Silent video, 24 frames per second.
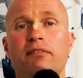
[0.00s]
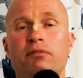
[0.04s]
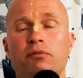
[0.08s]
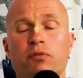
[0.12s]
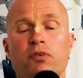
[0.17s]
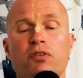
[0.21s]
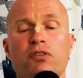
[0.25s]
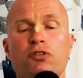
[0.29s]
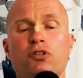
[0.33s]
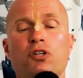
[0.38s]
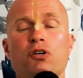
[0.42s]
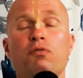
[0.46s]

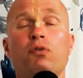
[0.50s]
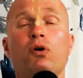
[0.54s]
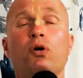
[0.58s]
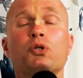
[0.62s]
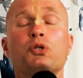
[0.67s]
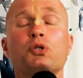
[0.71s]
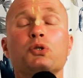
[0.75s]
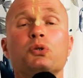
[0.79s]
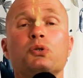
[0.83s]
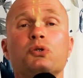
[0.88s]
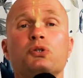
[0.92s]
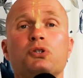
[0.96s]
and with
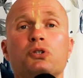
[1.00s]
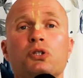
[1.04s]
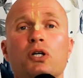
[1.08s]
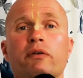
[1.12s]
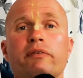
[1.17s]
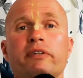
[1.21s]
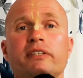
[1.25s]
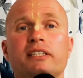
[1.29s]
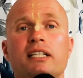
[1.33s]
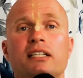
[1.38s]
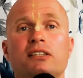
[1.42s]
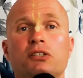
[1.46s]
devotional
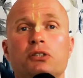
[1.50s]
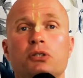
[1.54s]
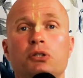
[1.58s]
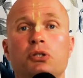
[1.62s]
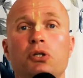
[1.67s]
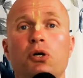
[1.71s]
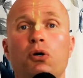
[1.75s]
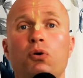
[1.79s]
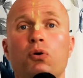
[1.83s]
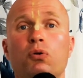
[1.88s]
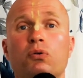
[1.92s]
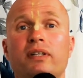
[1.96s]
service as a
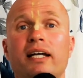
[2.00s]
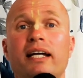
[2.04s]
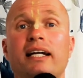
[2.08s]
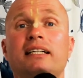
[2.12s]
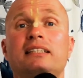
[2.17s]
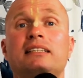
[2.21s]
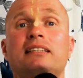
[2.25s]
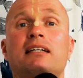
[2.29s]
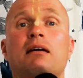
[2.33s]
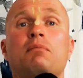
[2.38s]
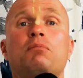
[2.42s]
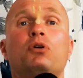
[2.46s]
goal, there
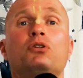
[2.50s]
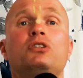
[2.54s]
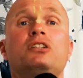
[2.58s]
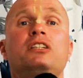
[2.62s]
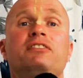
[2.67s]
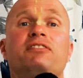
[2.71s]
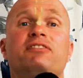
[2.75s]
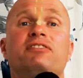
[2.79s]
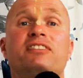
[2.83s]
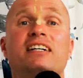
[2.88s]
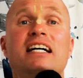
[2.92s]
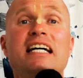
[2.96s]
is some
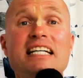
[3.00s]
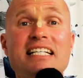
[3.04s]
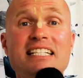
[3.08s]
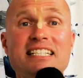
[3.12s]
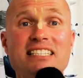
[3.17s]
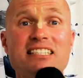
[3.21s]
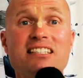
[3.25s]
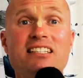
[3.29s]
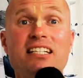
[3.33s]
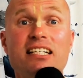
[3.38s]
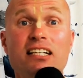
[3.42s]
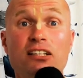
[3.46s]

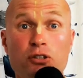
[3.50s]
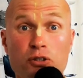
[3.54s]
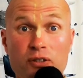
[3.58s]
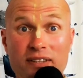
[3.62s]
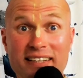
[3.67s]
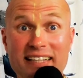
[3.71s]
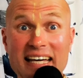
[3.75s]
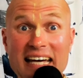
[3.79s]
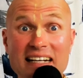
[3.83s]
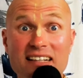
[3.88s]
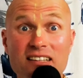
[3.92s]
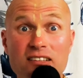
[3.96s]
motivation there to
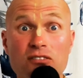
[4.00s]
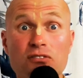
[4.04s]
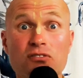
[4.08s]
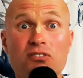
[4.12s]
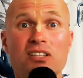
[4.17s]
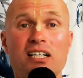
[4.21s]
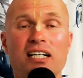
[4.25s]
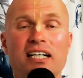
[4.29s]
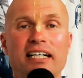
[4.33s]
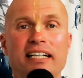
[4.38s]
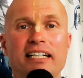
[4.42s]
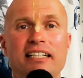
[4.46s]
get it
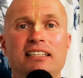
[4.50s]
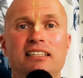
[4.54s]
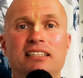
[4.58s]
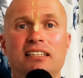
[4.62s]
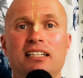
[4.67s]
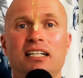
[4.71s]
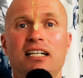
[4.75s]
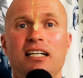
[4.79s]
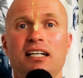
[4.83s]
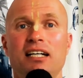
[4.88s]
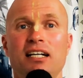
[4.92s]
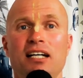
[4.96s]

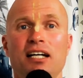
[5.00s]
right.